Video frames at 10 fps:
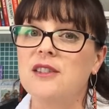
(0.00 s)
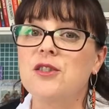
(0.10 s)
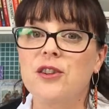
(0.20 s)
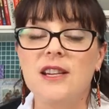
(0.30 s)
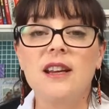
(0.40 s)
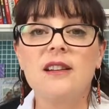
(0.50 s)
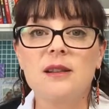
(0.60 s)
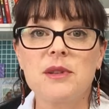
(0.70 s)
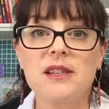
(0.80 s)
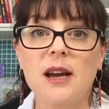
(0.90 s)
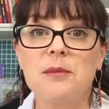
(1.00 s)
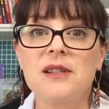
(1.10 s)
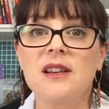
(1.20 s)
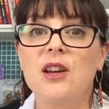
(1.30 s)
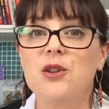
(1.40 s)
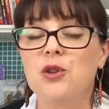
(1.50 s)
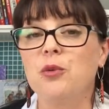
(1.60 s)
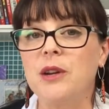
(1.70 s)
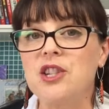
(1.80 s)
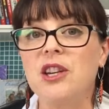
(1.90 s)
and start taking some steps
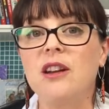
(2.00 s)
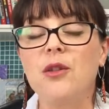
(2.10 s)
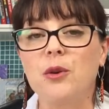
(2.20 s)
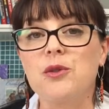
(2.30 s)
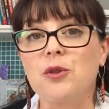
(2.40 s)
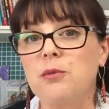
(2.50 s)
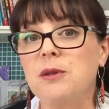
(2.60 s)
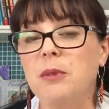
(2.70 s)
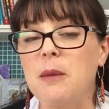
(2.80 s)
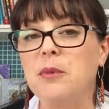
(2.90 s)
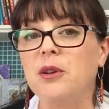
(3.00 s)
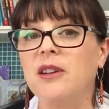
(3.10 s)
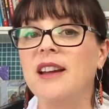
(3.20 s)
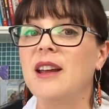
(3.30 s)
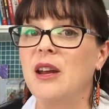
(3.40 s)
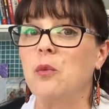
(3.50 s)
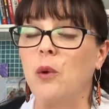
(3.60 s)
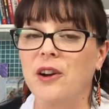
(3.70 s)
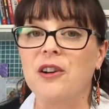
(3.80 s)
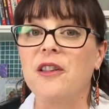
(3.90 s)
to reaching those groups of people in
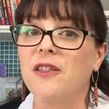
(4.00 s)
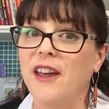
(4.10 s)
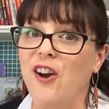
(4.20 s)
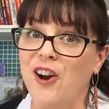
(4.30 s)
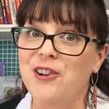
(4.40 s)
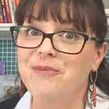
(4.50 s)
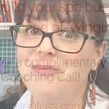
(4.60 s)
where they are.